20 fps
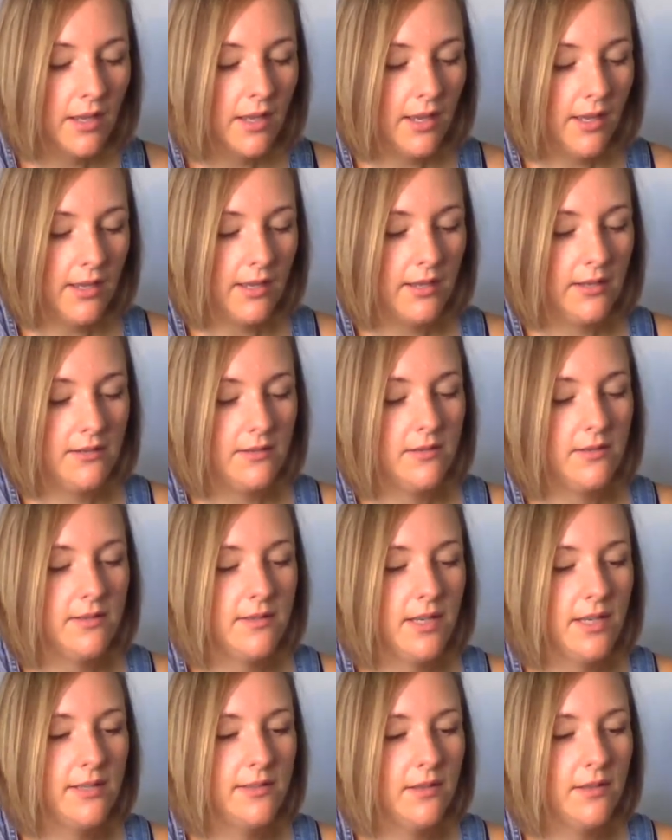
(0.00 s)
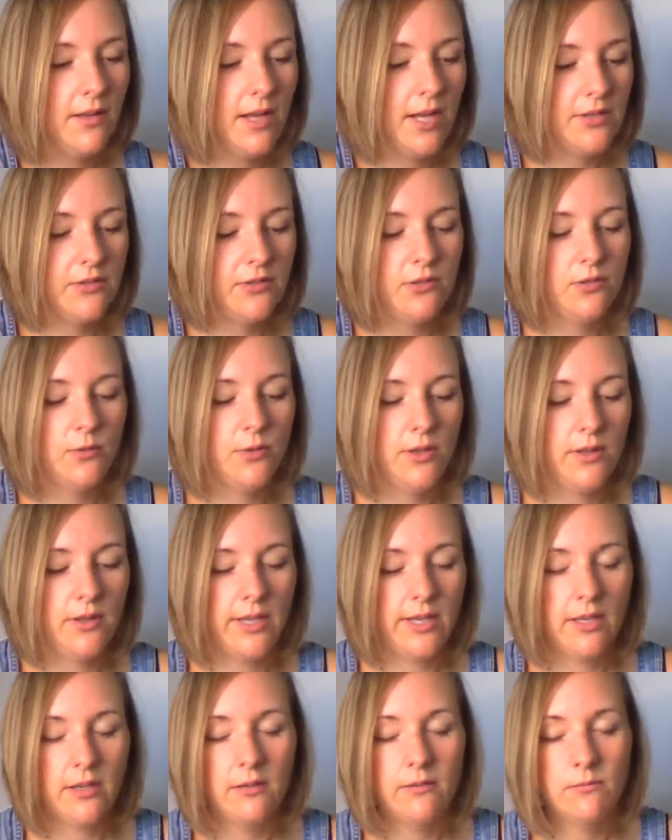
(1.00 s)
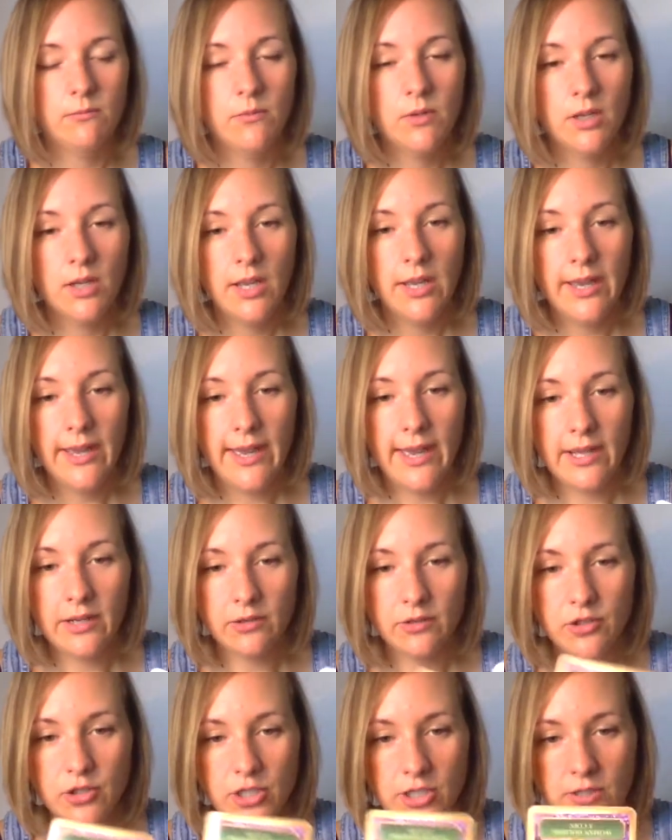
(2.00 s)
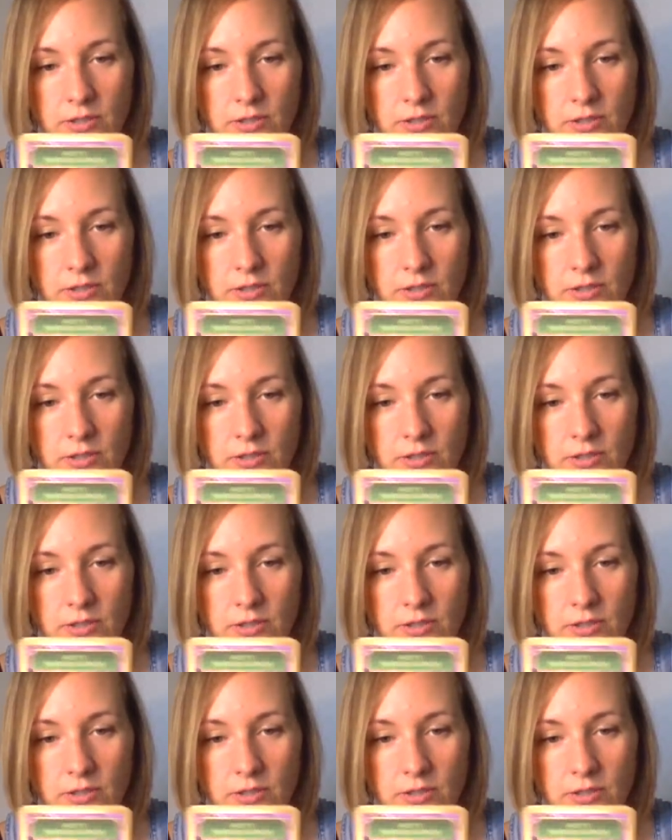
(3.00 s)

And this has a lot to do with like energy.